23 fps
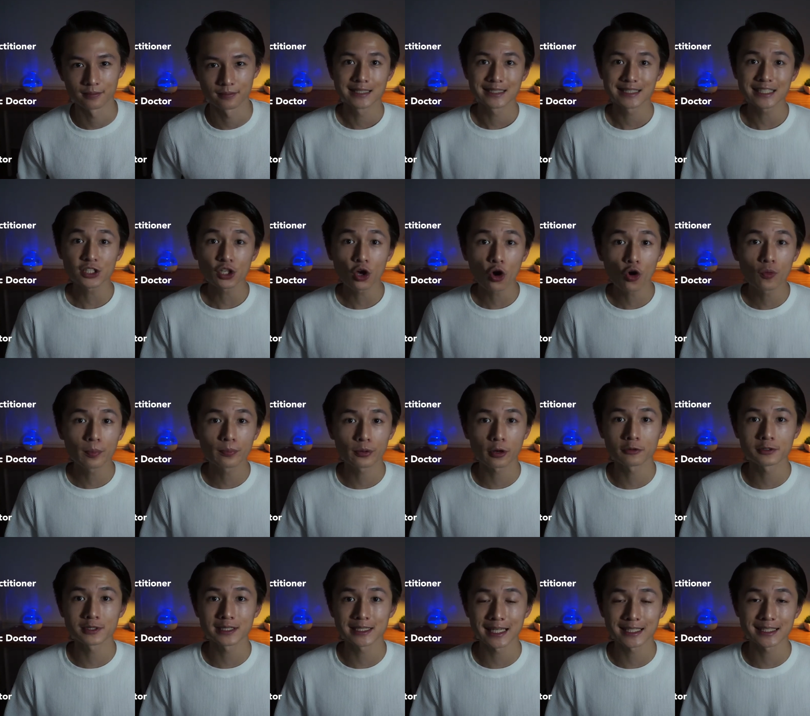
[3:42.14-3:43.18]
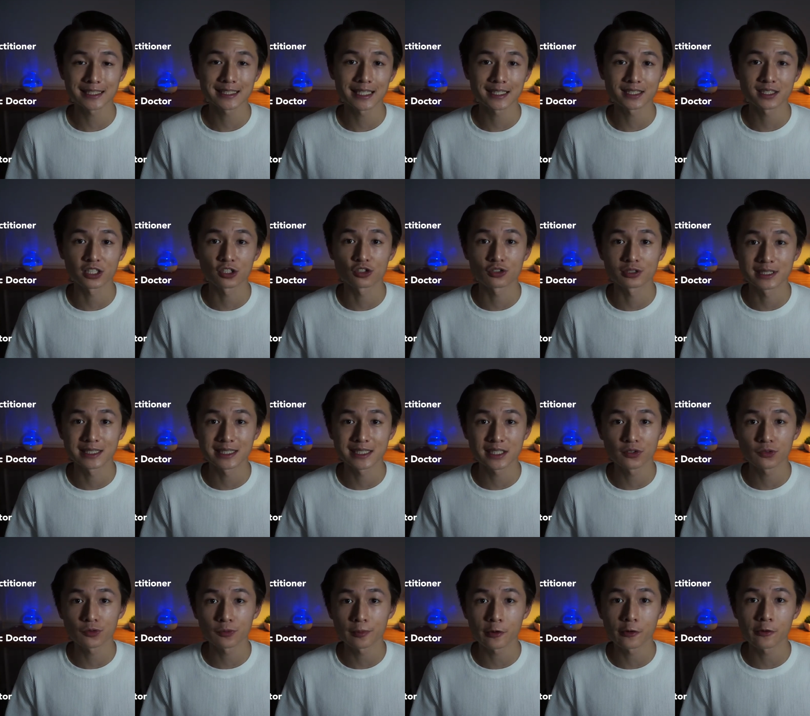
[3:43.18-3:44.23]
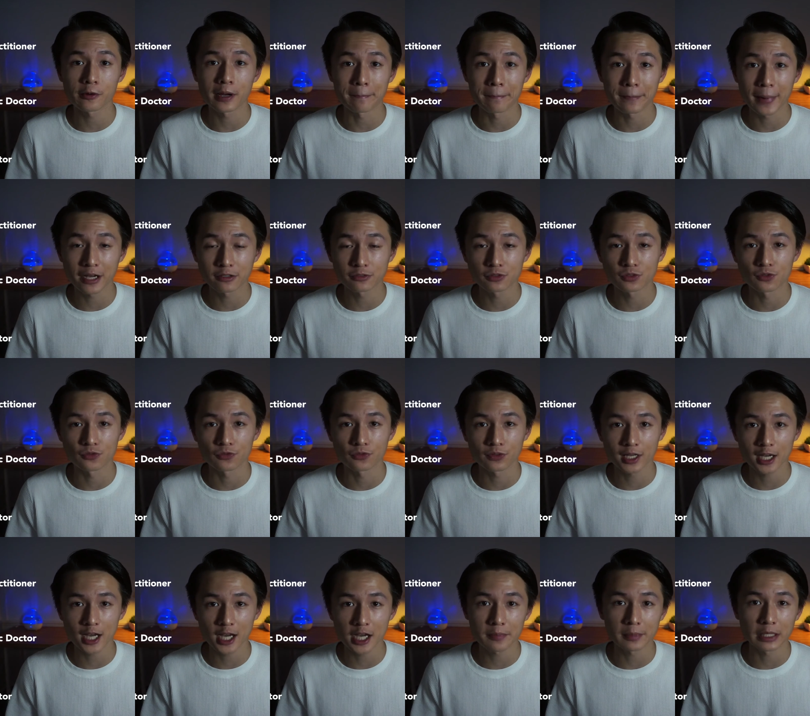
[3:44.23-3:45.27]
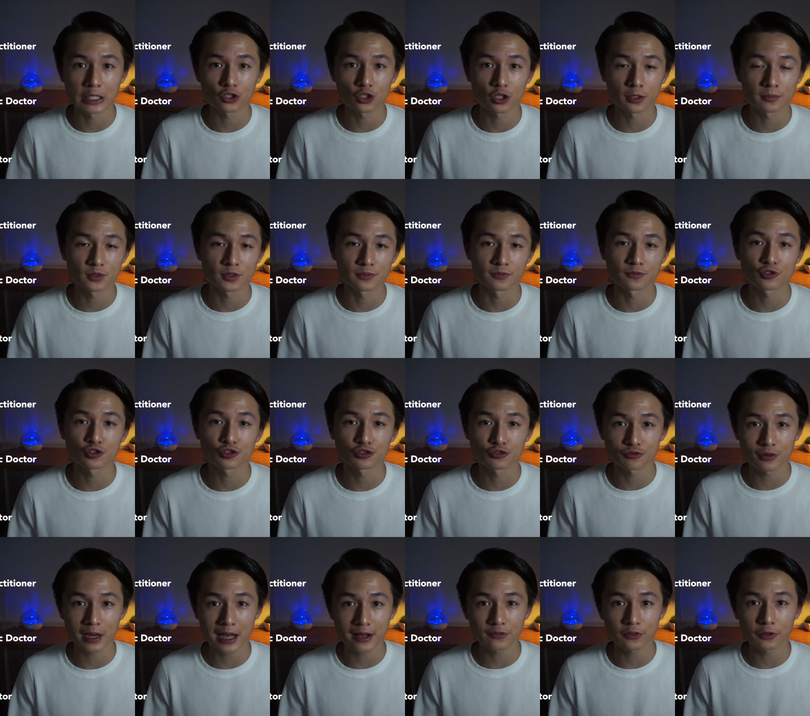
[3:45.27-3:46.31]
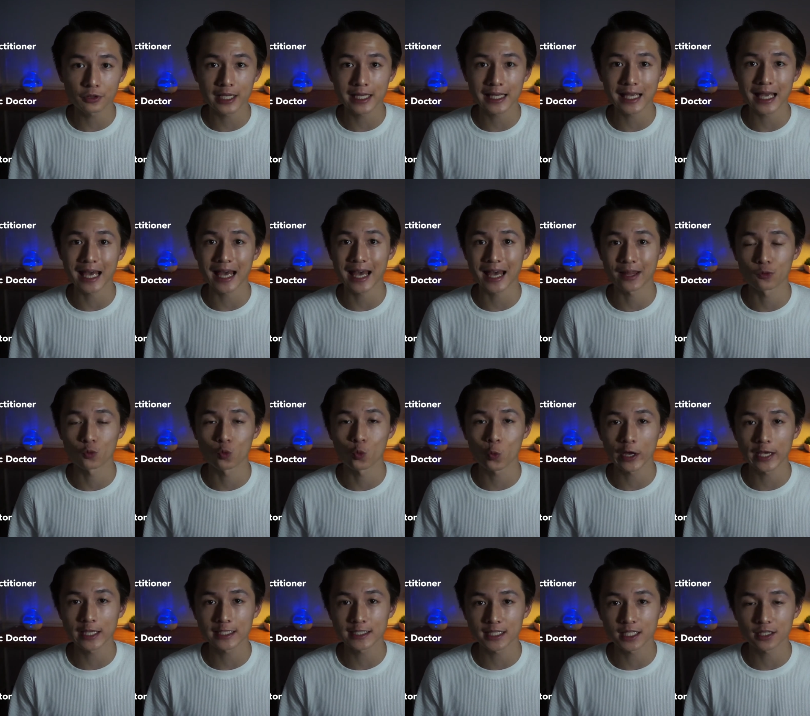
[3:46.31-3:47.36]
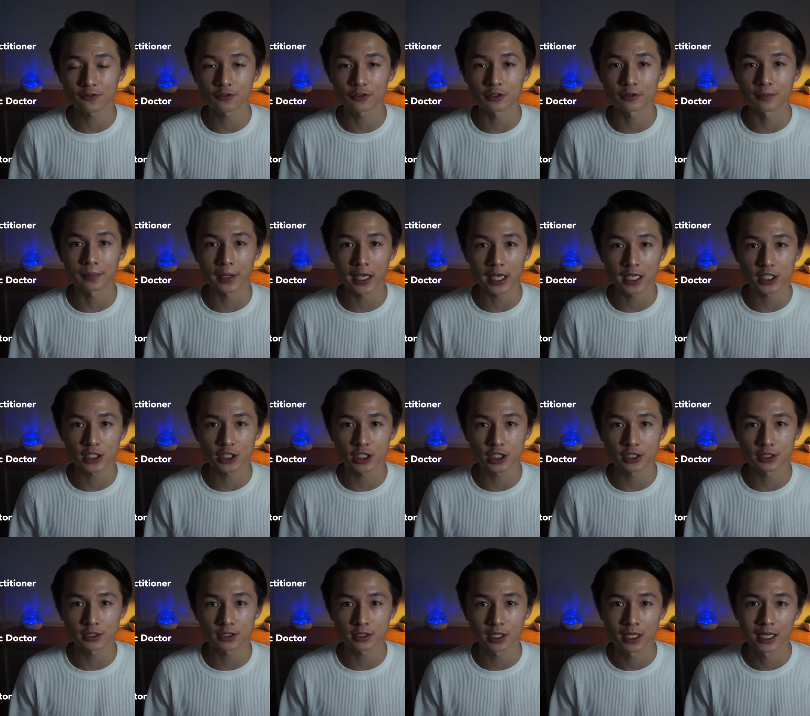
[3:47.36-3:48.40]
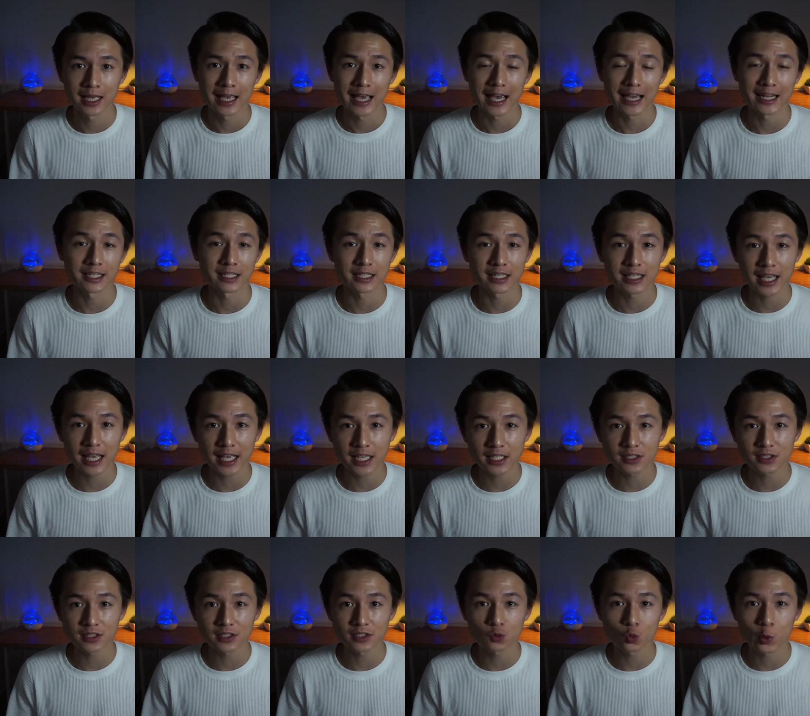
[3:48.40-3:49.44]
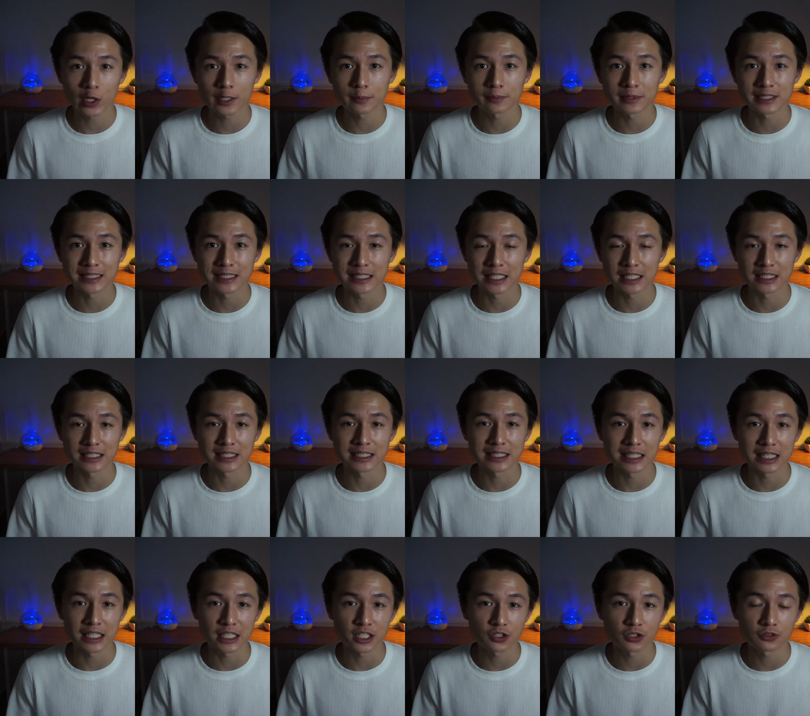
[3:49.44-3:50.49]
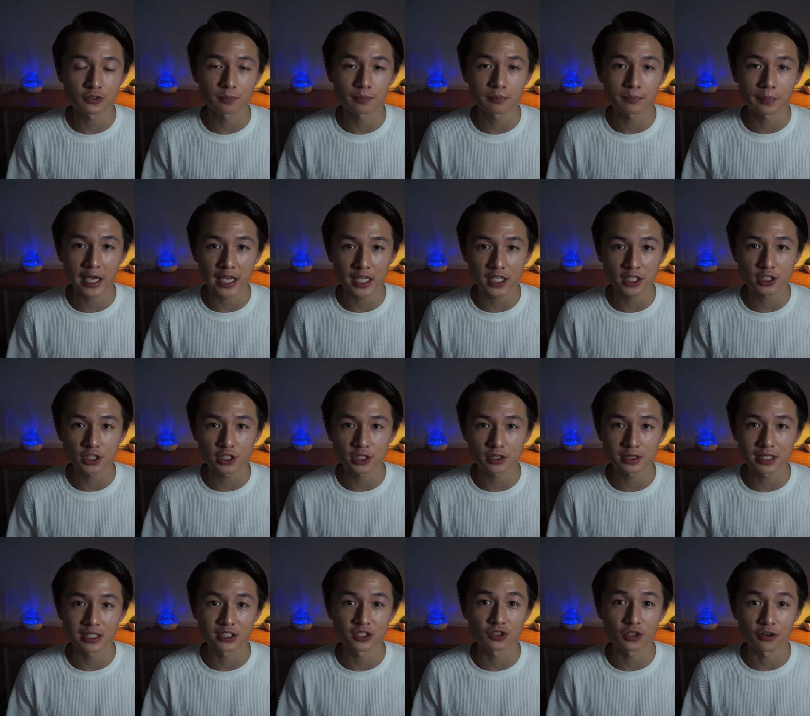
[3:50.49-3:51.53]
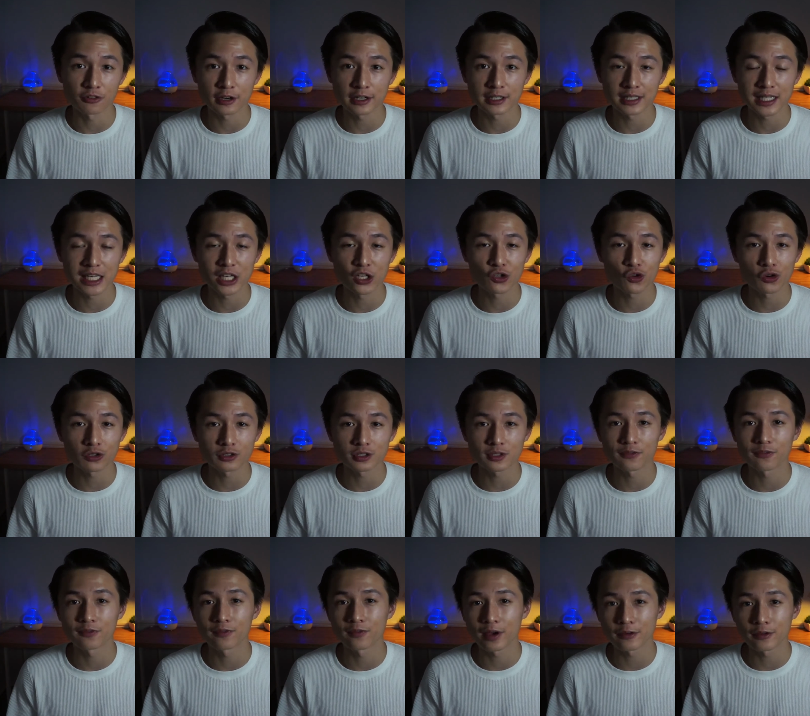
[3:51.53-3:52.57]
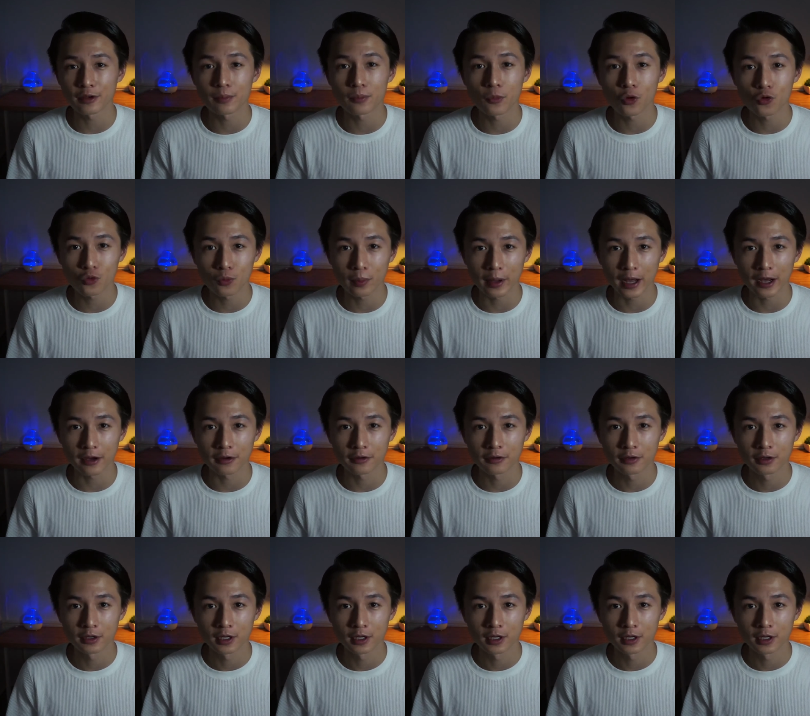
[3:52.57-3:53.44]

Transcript: This whole process takes a considerable amount of time in terms of traveling and waiting for the patient and in cases where musculoskeletal patient is already not very mobile.